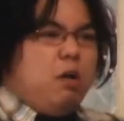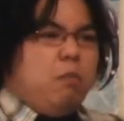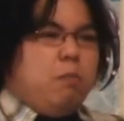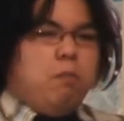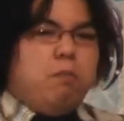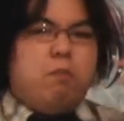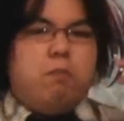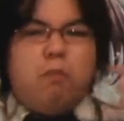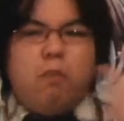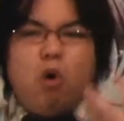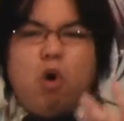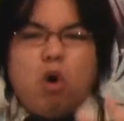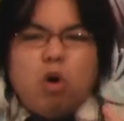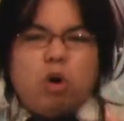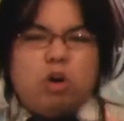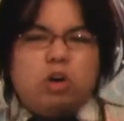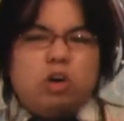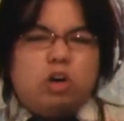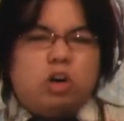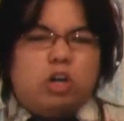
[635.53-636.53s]

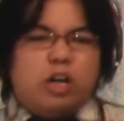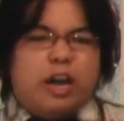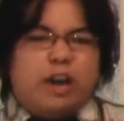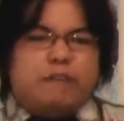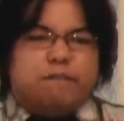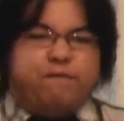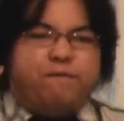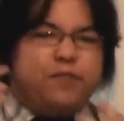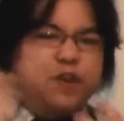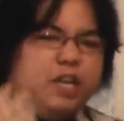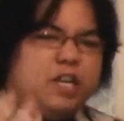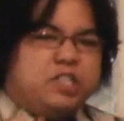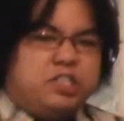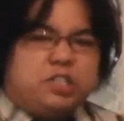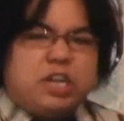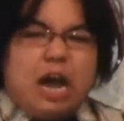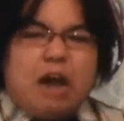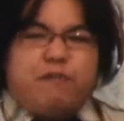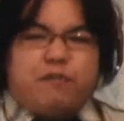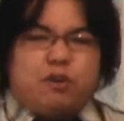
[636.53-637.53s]
moral and
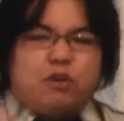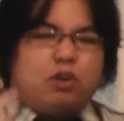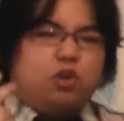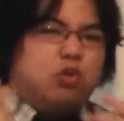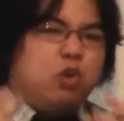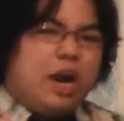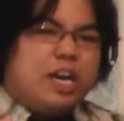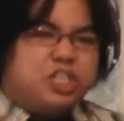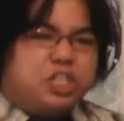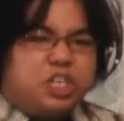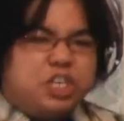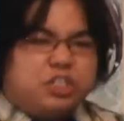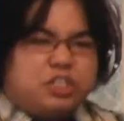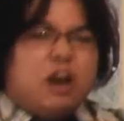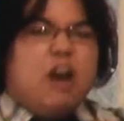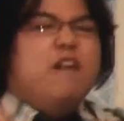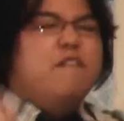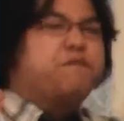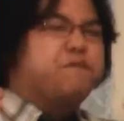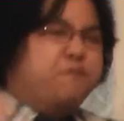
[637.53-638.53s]
philosophical questions.
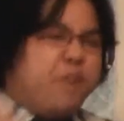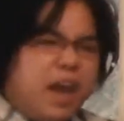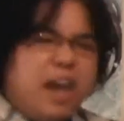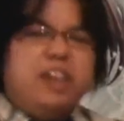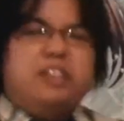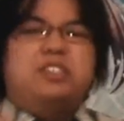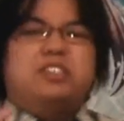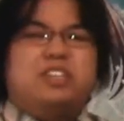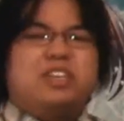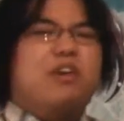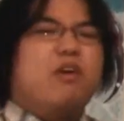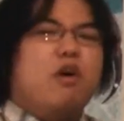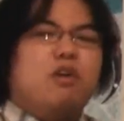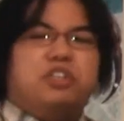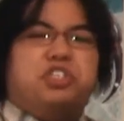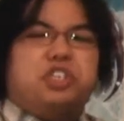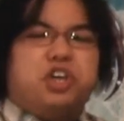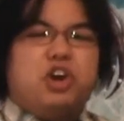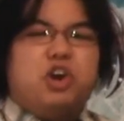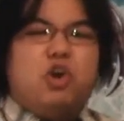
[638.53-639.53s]
Fate Zero
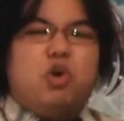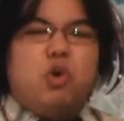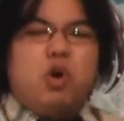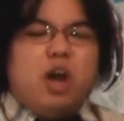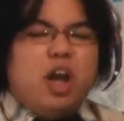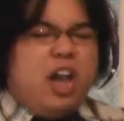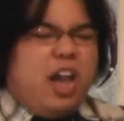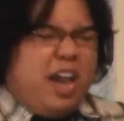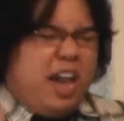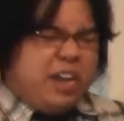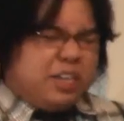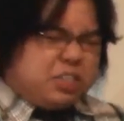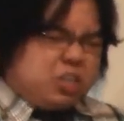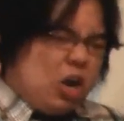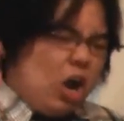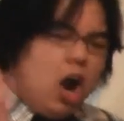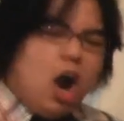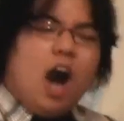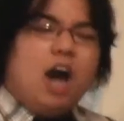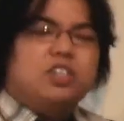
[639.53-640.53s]
2 is
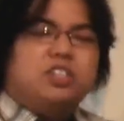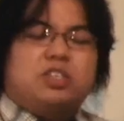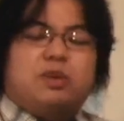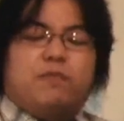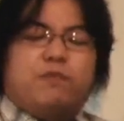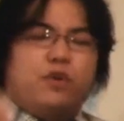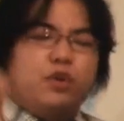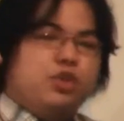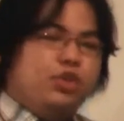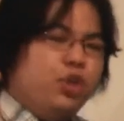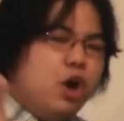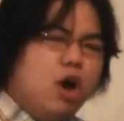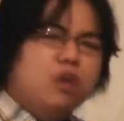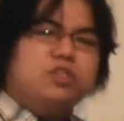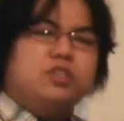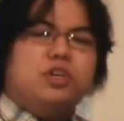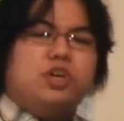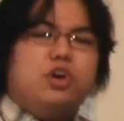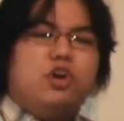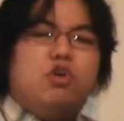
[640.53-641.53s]
awesome. For
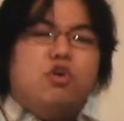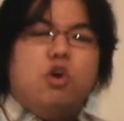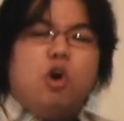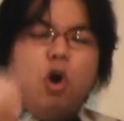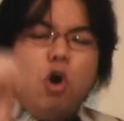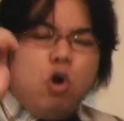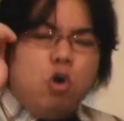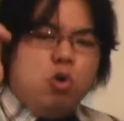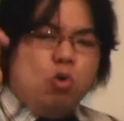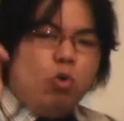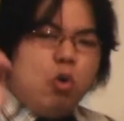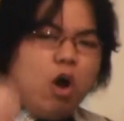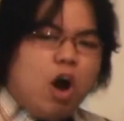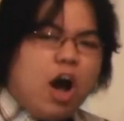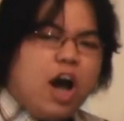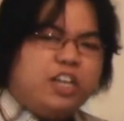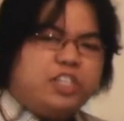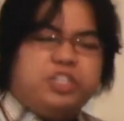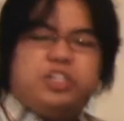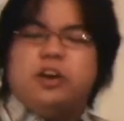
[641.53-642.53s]
those of you who
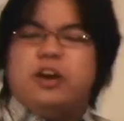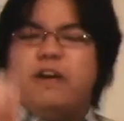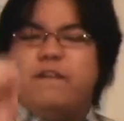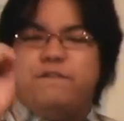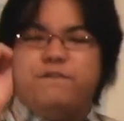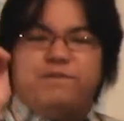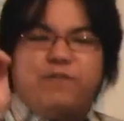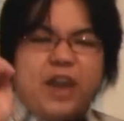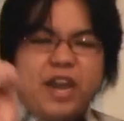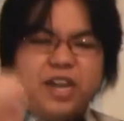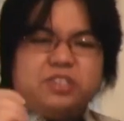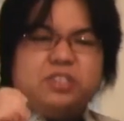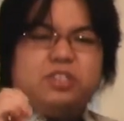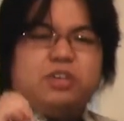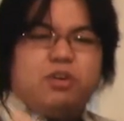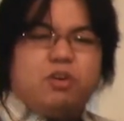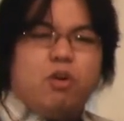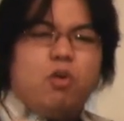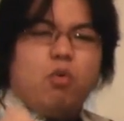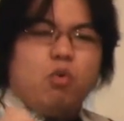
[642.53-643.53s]
watched Fate
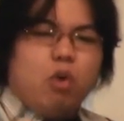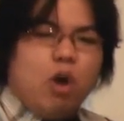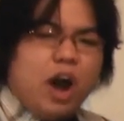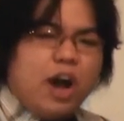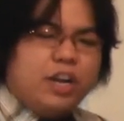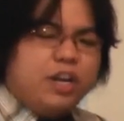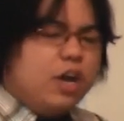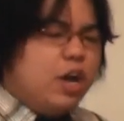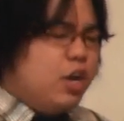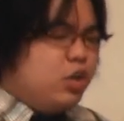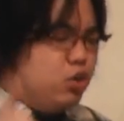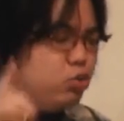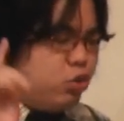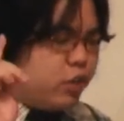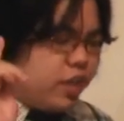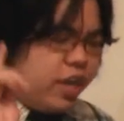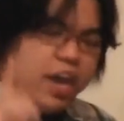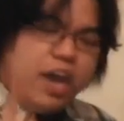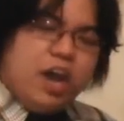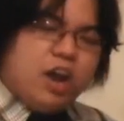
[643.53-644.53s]
Zero 1, you
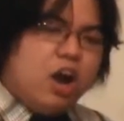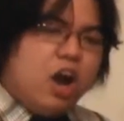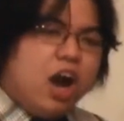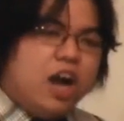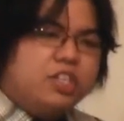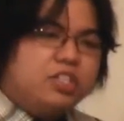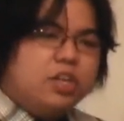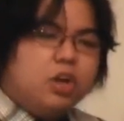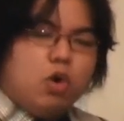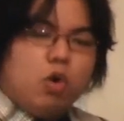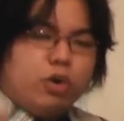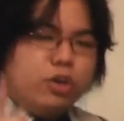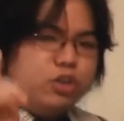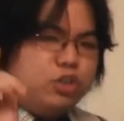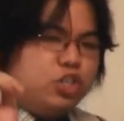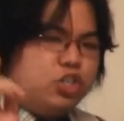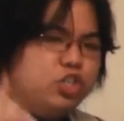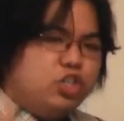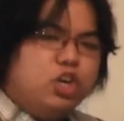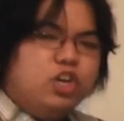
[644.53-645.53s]
cannot or you
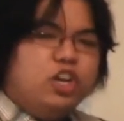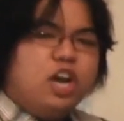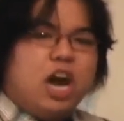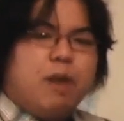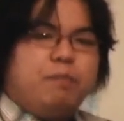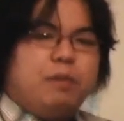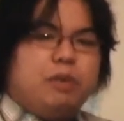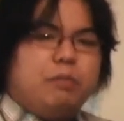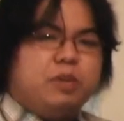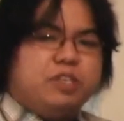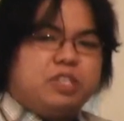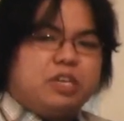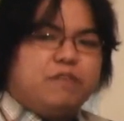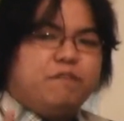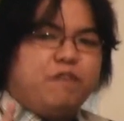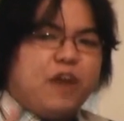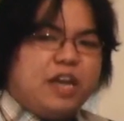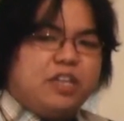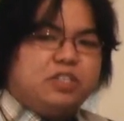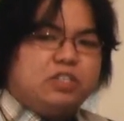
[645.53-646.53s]
should not be missing
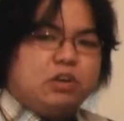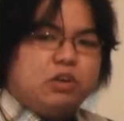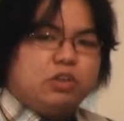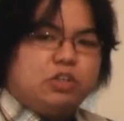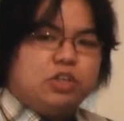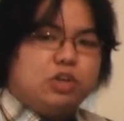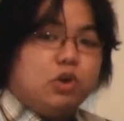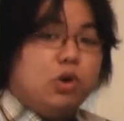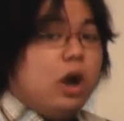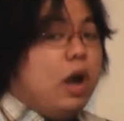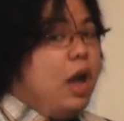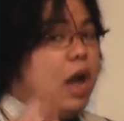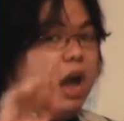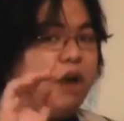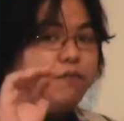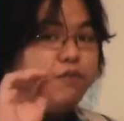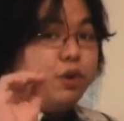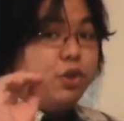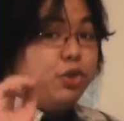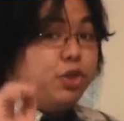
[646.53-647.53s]
Fate Zero 2.
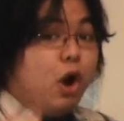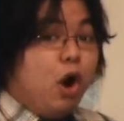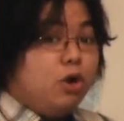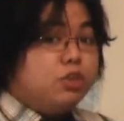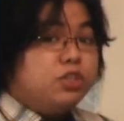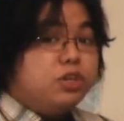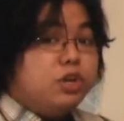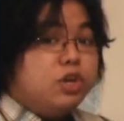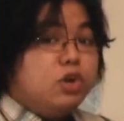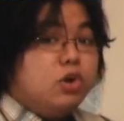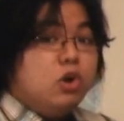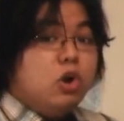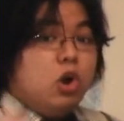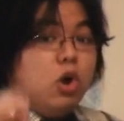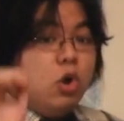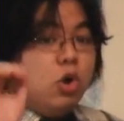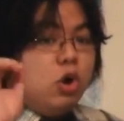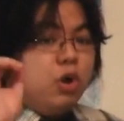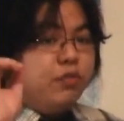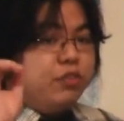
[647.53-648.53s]
And for those of you
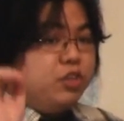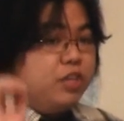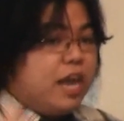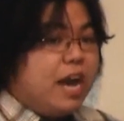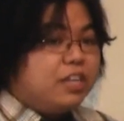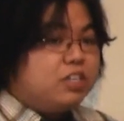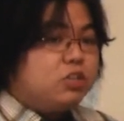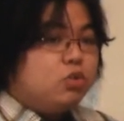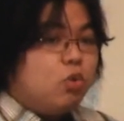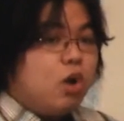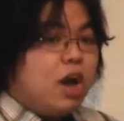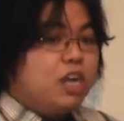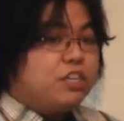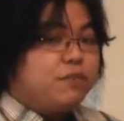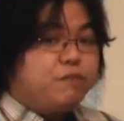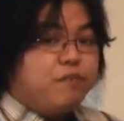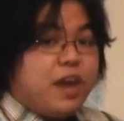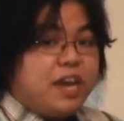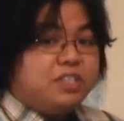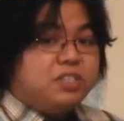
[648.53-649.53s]
who have yet to
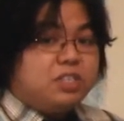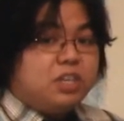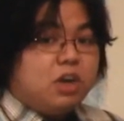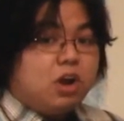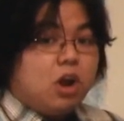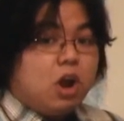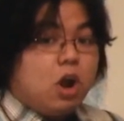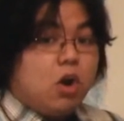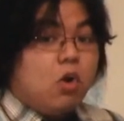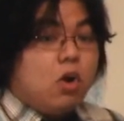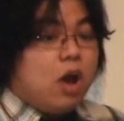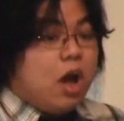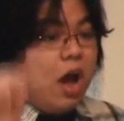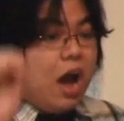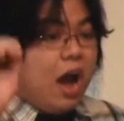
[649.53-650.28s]
watch Fate Zero,